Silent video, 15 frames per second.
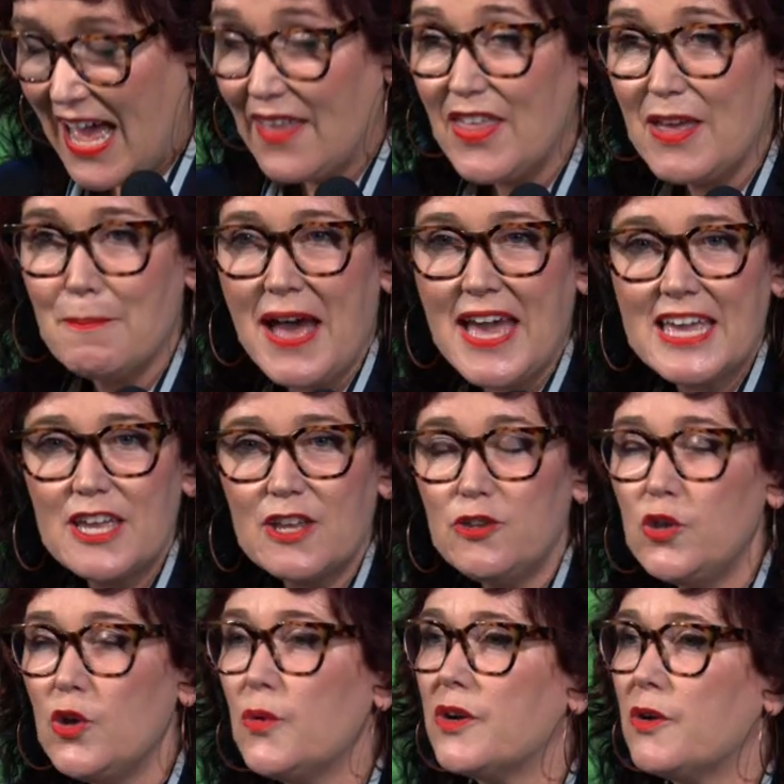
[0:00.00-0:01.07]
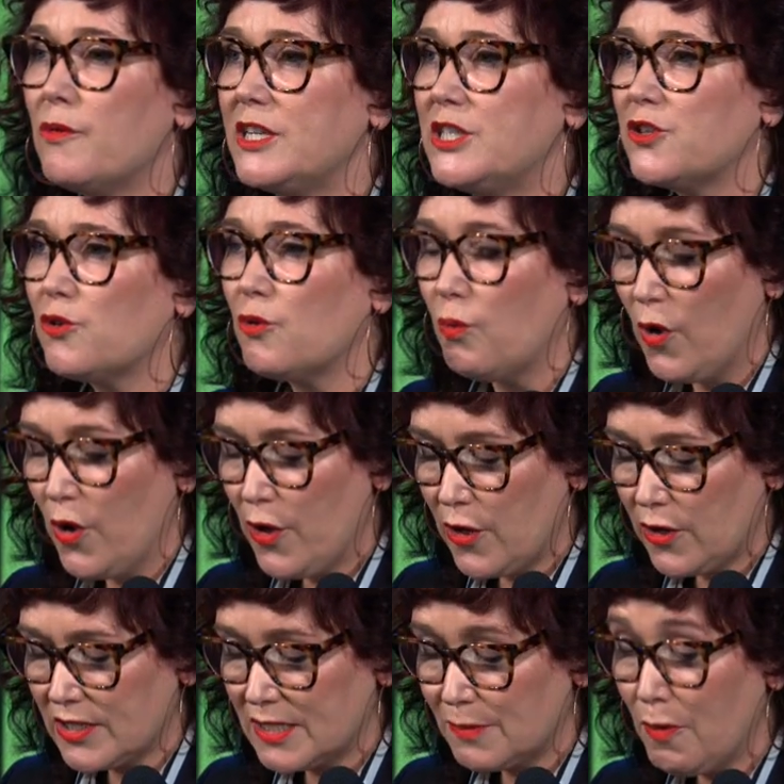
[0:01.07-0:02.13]
They're making new and original
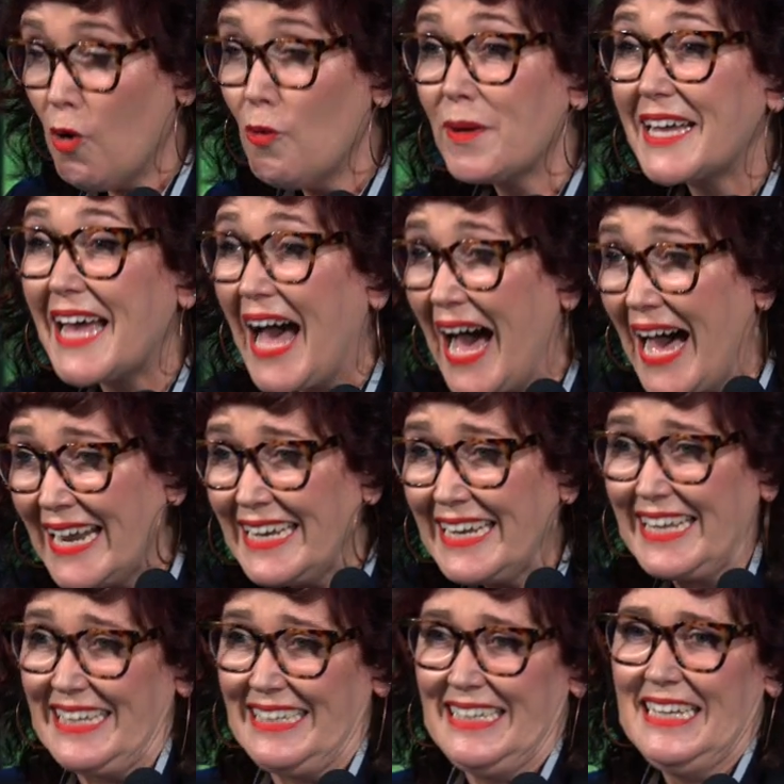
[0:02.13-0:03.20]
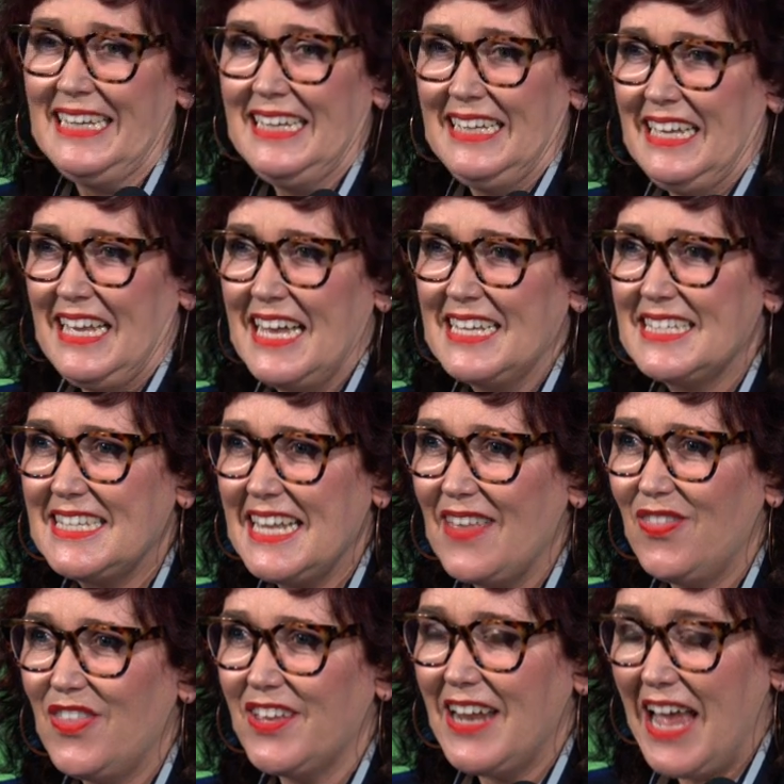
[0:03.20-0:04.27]
works. Paul McCartney has
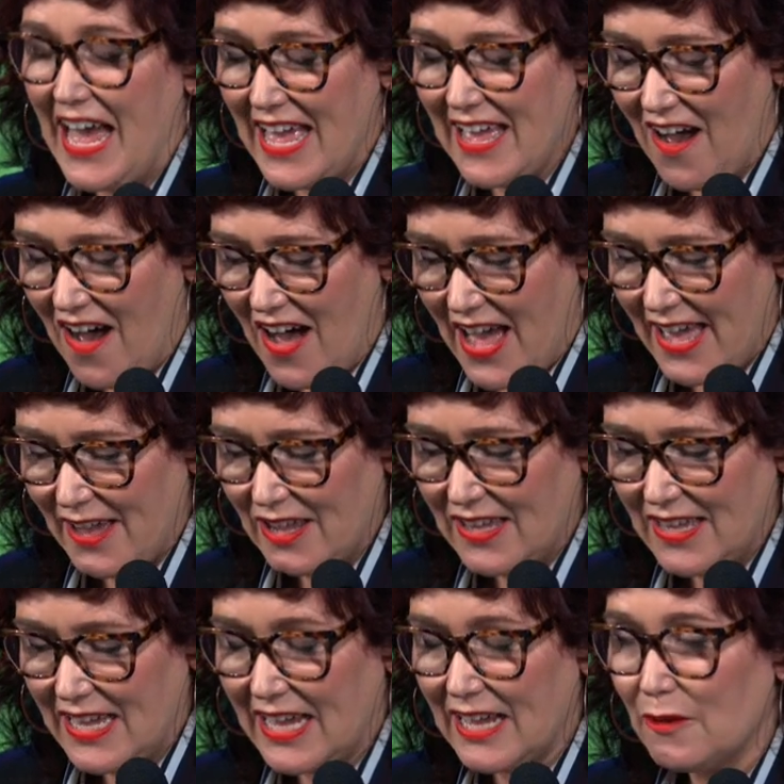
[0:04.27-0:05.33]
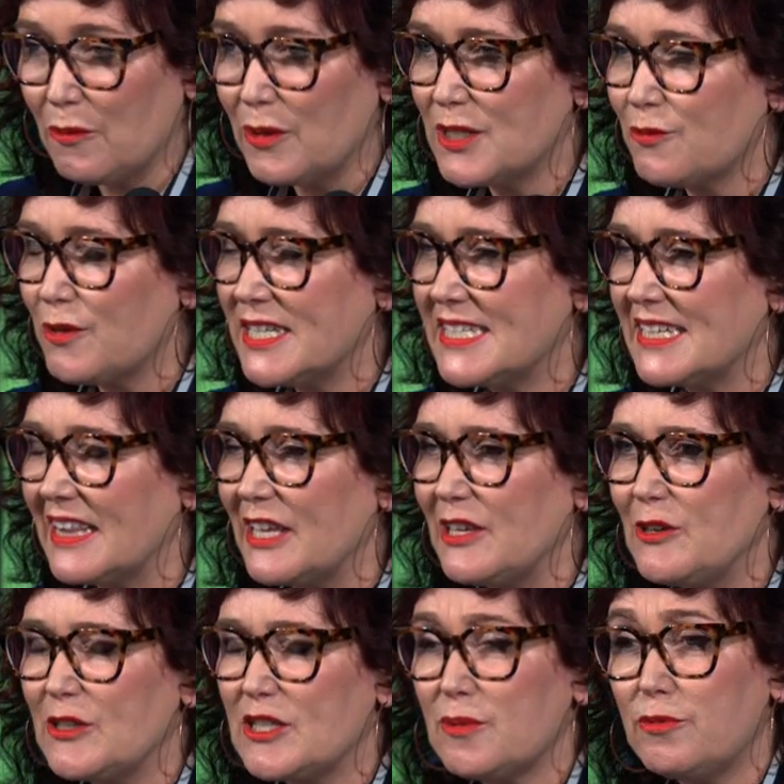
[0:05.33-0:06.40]
said that AI was recently
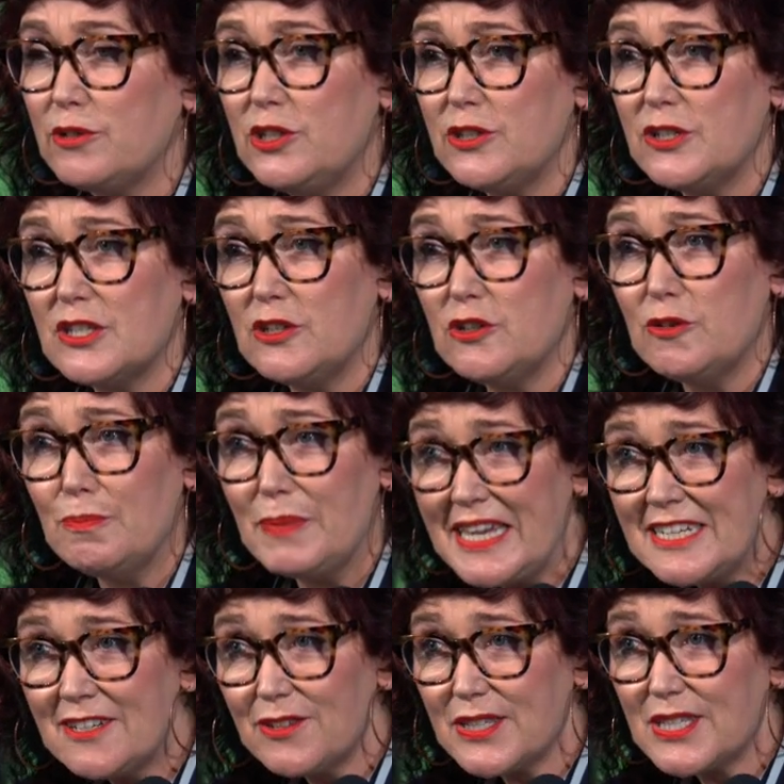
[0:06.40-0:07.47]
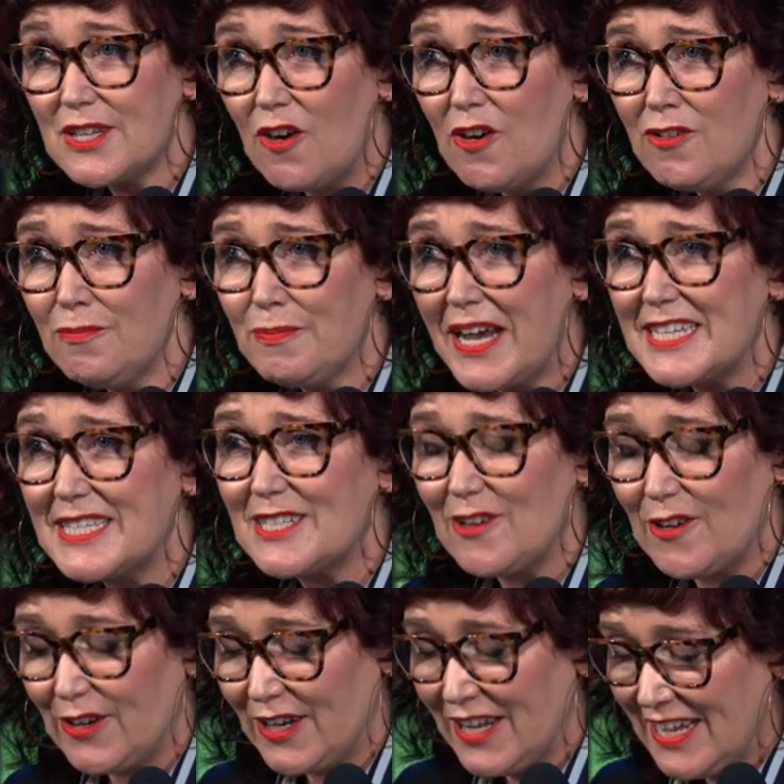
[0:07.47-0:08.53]
used to produce a new Beatles song based
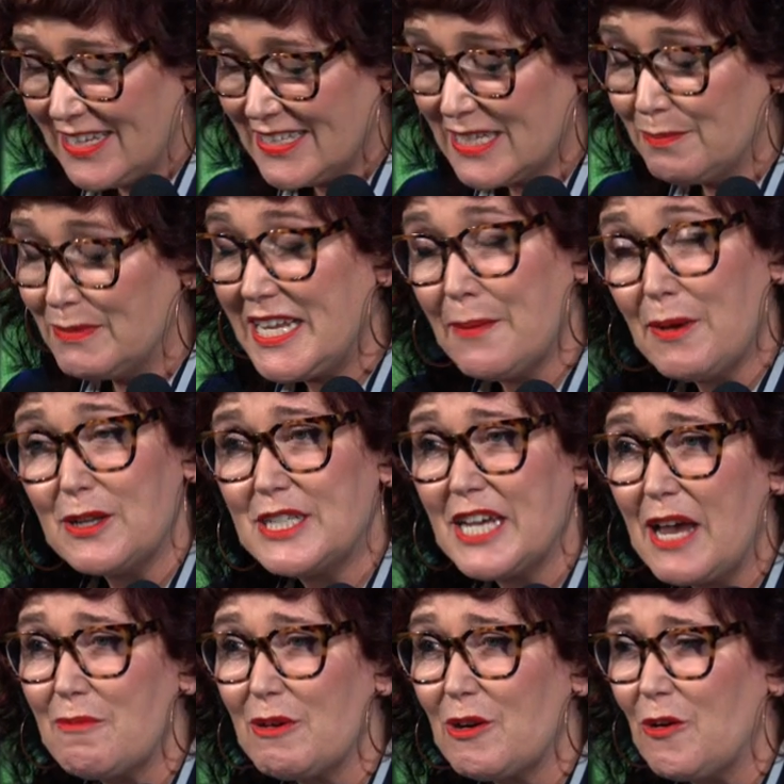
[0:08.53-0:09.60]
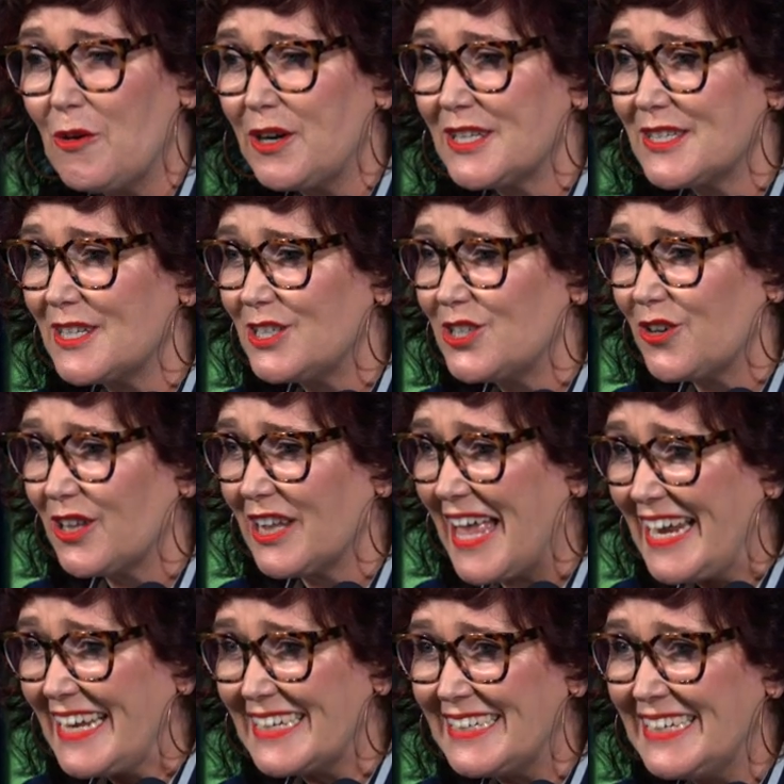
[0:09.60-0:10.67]
on some demo tape recordings that John
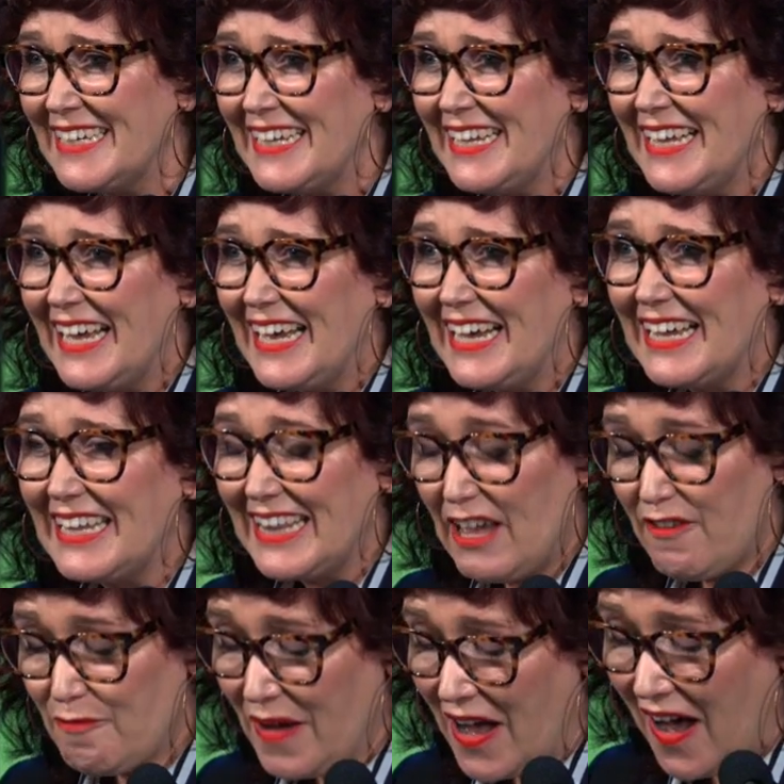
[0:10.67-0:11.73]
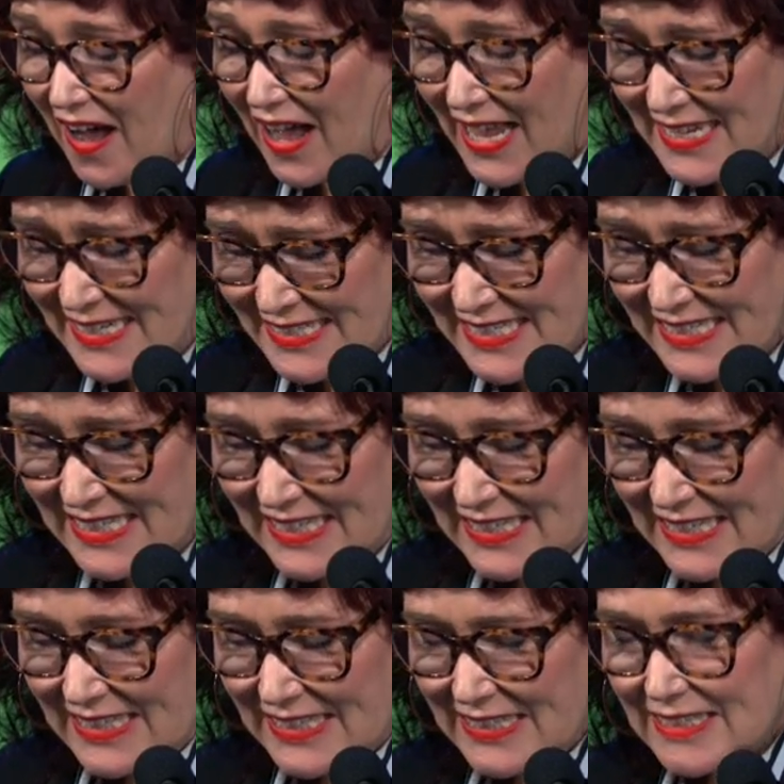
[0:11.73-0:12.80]
Lennon left behind.
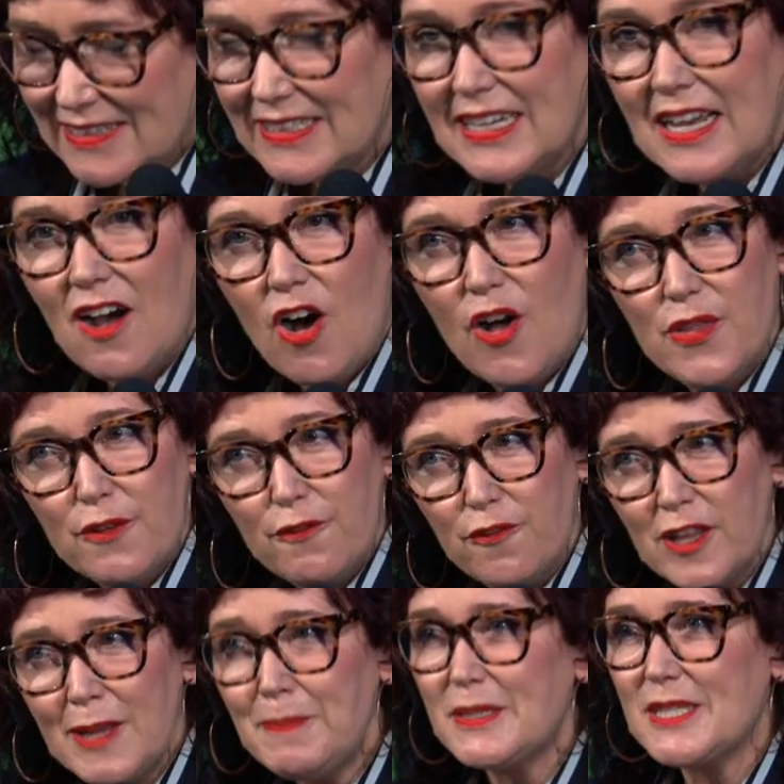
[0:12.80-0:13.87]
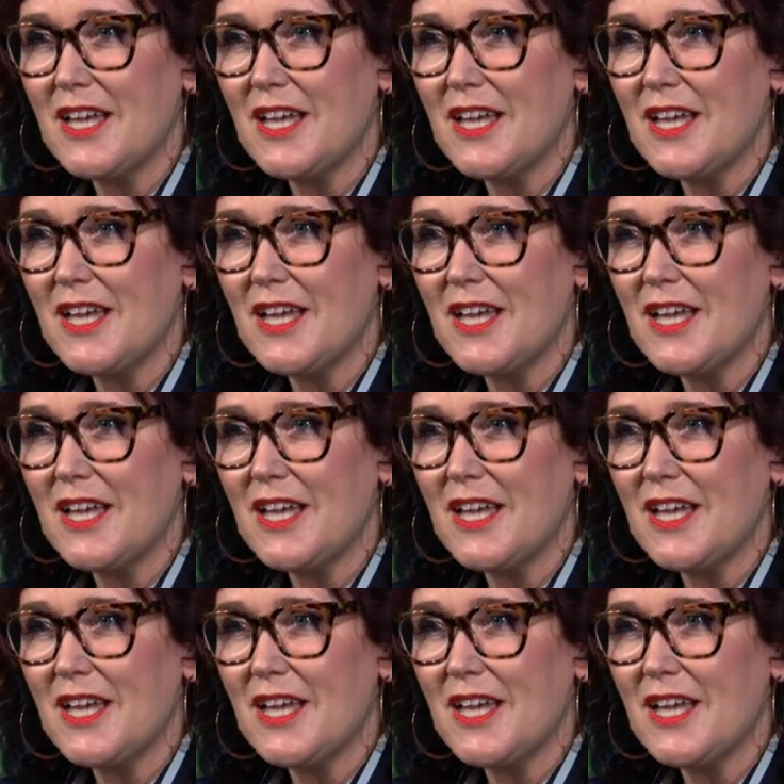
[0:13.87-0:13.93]
On the flip